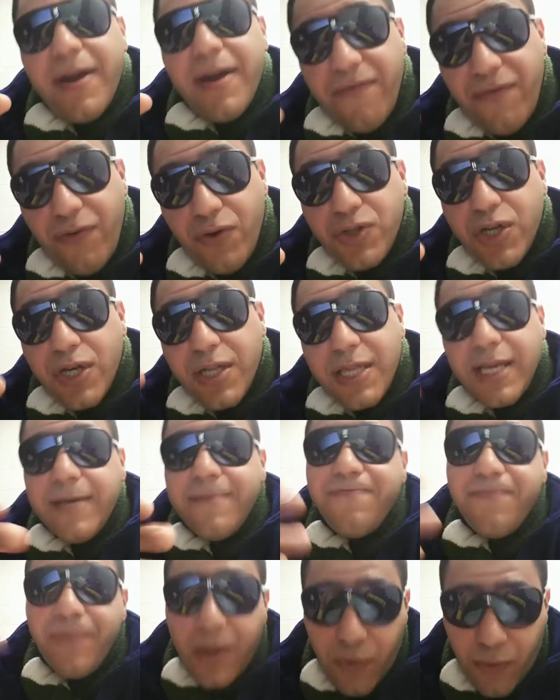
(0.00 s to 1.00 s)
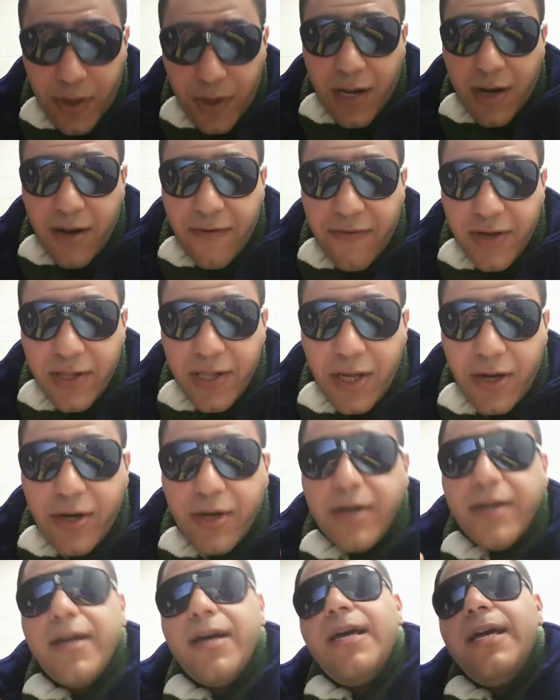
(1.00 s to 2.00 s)
But unfortunately, we live and
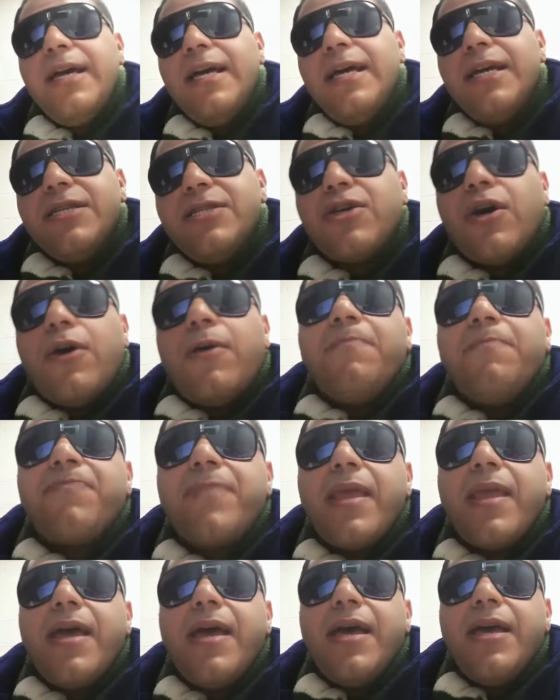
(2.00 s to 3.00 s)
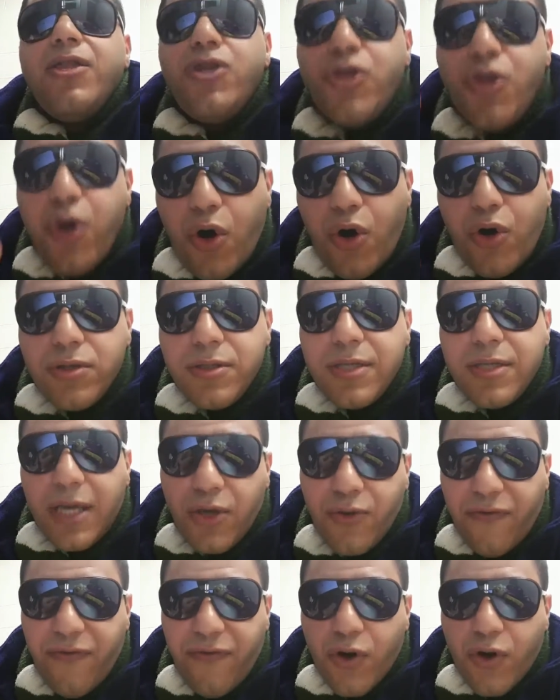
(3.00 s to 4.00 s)
learn. So, don't
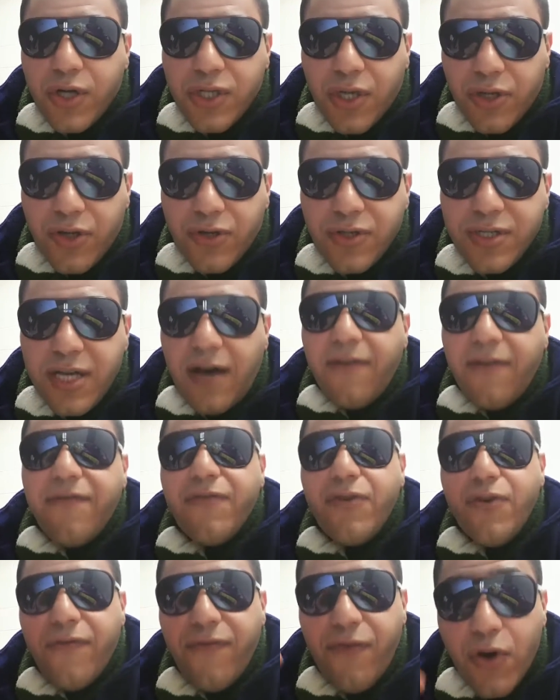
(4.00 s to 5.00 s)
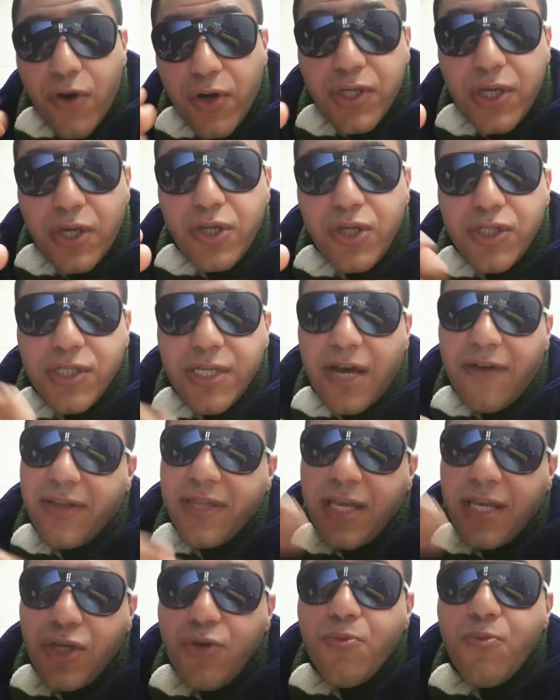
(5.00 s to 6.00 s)
you focus on yourself. You focus on yourself
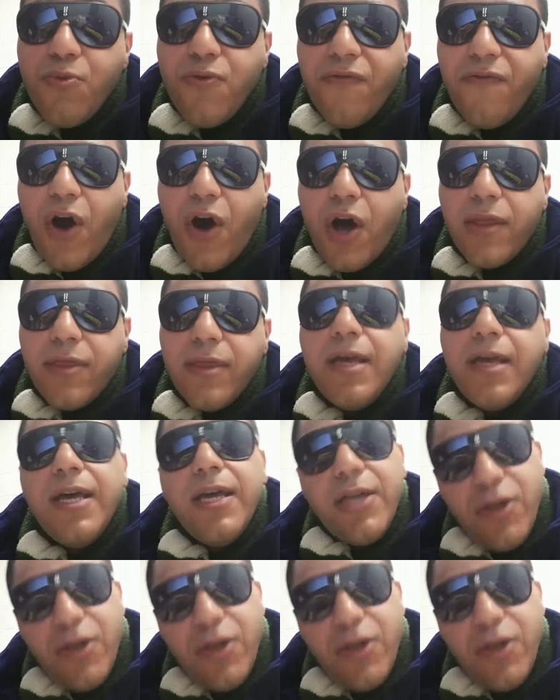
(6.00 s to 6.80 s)
and then you move on.